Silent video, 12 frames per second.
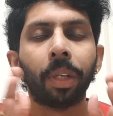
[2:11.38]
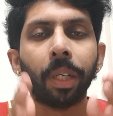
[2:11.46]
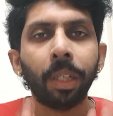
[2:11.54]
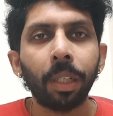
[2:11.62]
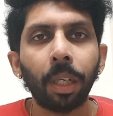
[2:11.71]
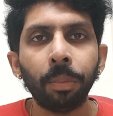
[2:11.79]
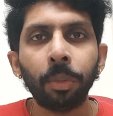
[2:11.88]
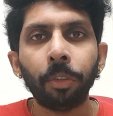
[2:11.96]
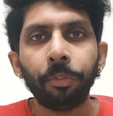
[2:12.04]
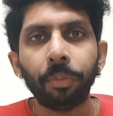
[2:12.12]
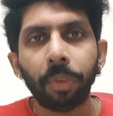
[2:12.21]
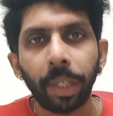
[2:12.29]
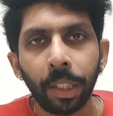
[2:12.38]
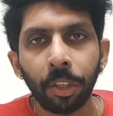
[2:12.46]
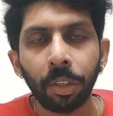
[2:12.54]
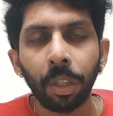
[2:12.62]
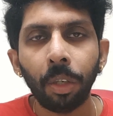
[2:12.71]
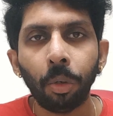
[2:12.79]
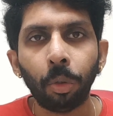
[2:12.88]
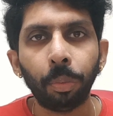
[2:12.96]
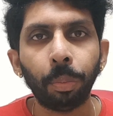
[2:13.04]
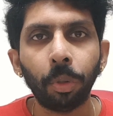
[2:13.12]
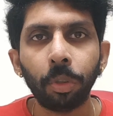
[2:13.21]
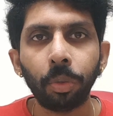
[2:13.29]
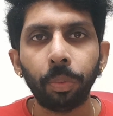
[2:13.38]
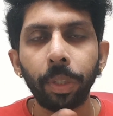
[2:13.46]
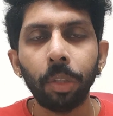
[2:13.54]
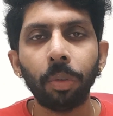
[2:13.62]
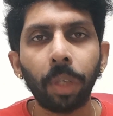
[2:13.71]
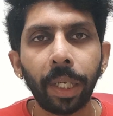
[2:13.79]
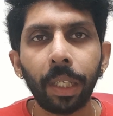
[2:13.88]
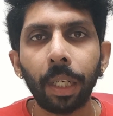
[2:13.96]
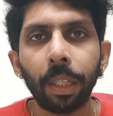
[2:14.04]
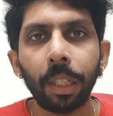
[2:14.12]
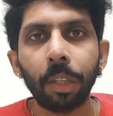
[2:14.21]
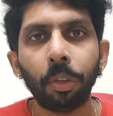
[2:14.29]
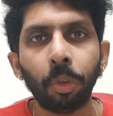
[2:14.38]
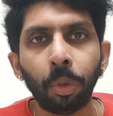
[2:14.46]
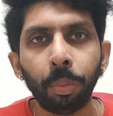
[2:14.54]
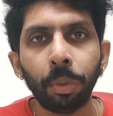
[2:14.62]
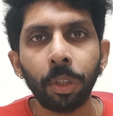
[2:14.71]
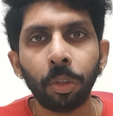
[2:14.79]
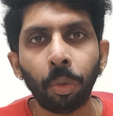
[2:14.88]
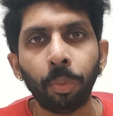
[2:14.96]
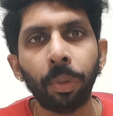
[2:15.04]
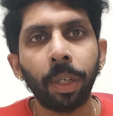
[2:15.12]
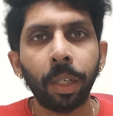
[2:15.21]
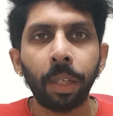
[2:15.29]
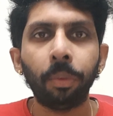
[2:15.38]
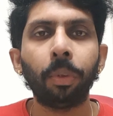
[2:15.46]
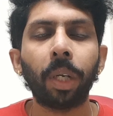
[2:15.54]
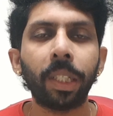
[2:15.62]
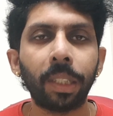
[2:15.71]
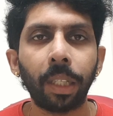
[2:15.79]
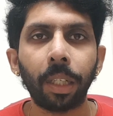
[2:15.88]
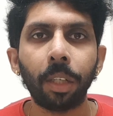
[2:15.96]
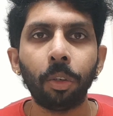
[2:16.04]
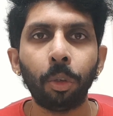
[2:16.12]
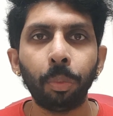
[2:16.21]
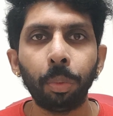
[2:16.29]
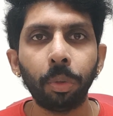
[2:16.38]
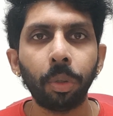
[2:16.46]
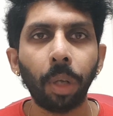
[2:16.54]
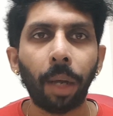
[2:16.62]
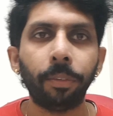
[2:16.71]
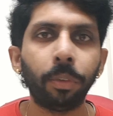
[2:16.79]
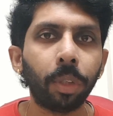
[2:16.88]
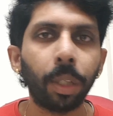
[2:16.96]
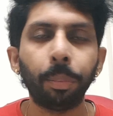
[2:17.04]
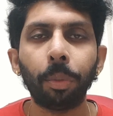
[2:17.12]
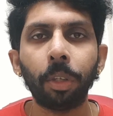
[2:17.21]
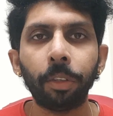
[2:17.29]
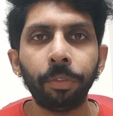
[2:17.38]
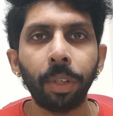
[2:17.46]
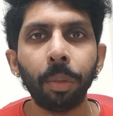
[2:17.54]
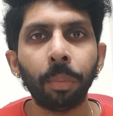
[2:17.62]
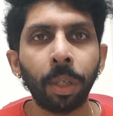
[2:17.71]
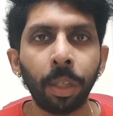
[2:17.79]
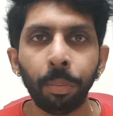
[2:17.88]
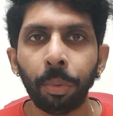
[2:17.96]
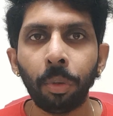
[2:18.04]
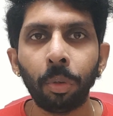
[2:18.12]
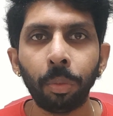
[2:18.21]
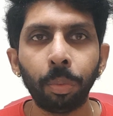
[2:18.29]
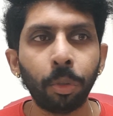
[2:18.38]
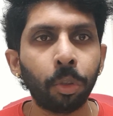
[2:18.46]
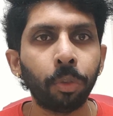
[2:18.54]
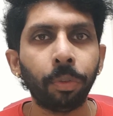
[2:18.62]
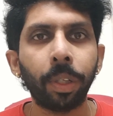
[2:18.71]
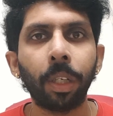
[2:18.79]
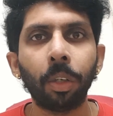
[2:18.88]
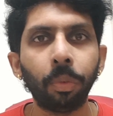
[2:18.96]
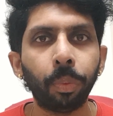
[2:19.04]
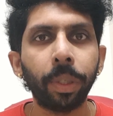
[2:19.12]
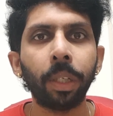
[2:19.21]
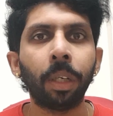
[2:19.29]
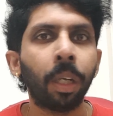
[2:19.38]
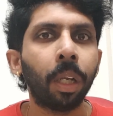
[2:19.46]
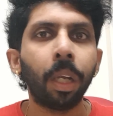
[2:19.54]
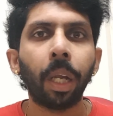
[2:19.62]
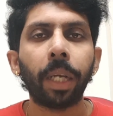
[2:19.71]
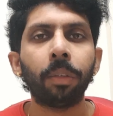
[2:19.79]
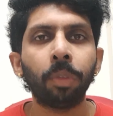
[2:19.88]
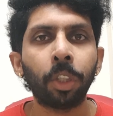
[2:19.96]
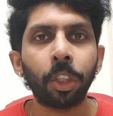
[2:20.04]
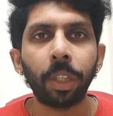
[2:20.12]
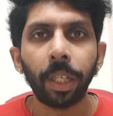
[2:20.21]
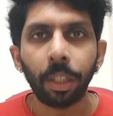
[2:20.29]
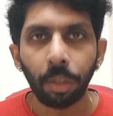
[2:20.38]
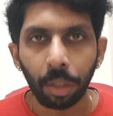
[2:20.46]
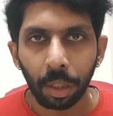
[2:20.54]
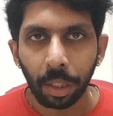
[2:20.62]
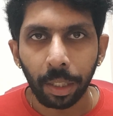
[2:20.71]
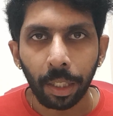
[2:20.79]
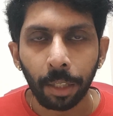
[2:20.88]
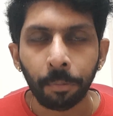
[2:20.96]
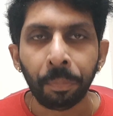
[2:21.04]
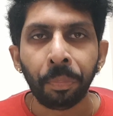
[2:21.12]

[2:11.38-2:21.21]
in terms of traditional notebook, when you write and your notebook is over and you write second notebook, you have to keep on referring multiple notebooks to find out when and which date you had written.